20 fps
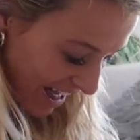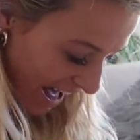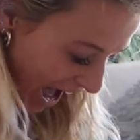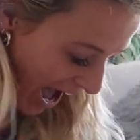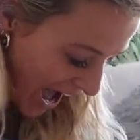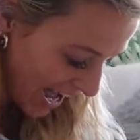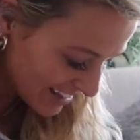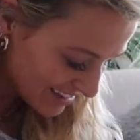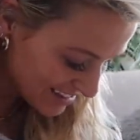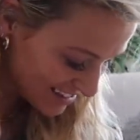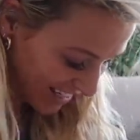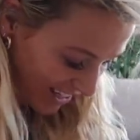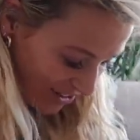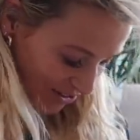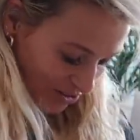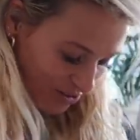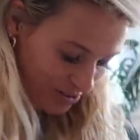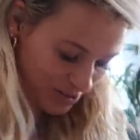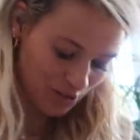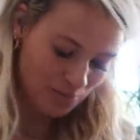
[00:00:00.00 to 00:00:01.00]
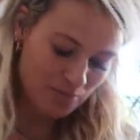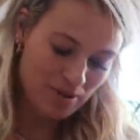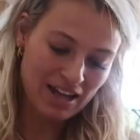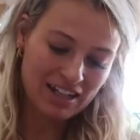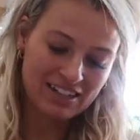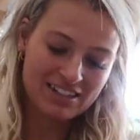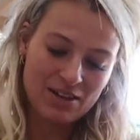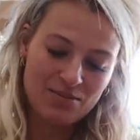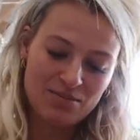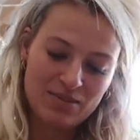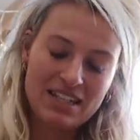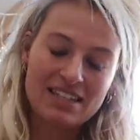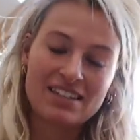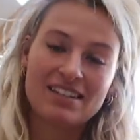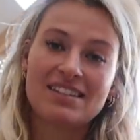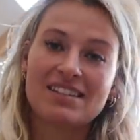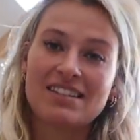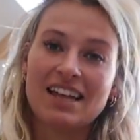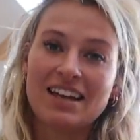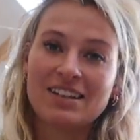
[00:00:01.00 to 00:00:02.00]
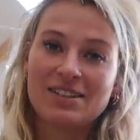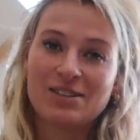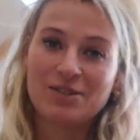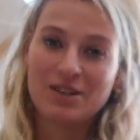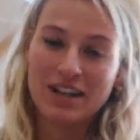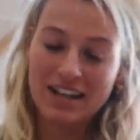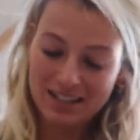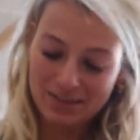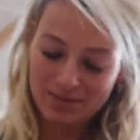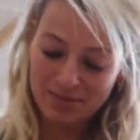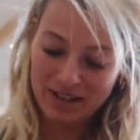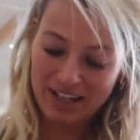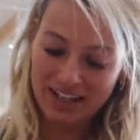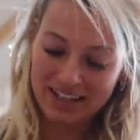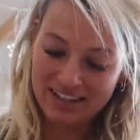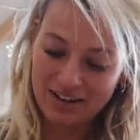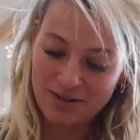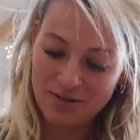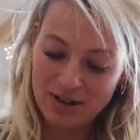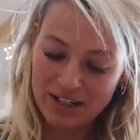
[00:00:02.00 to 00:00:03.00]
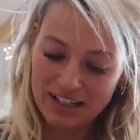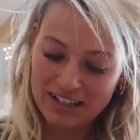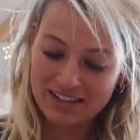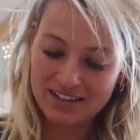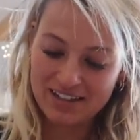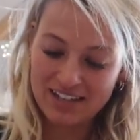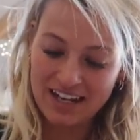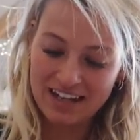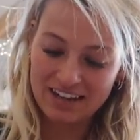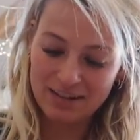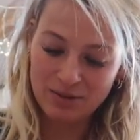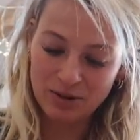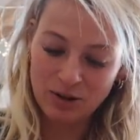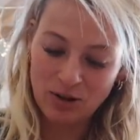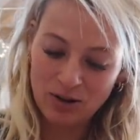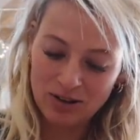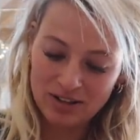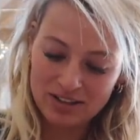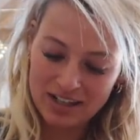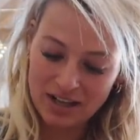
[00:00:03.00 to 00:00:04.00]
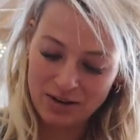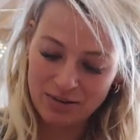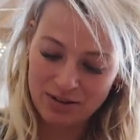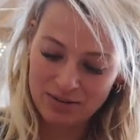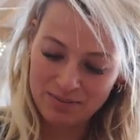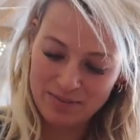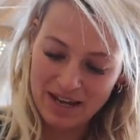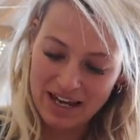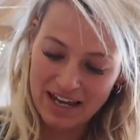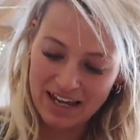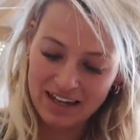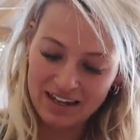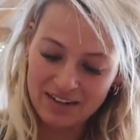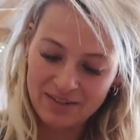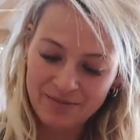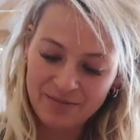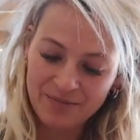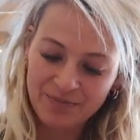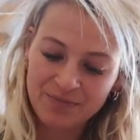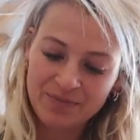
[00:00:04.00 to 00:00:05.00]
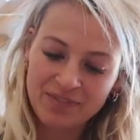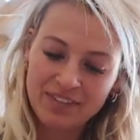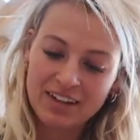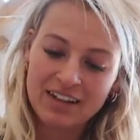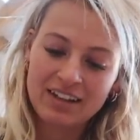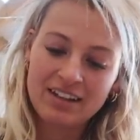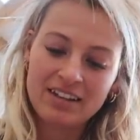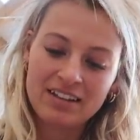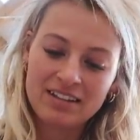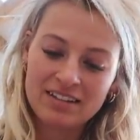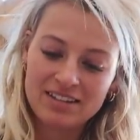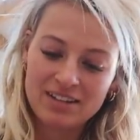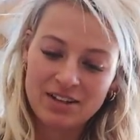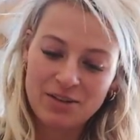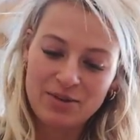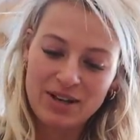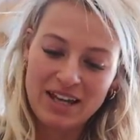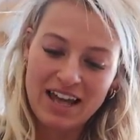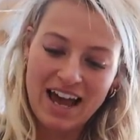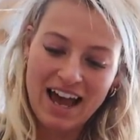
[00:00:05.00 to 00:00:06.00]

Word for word: that, I also picked up these accessories because I wanted to take them on holiday with me. So we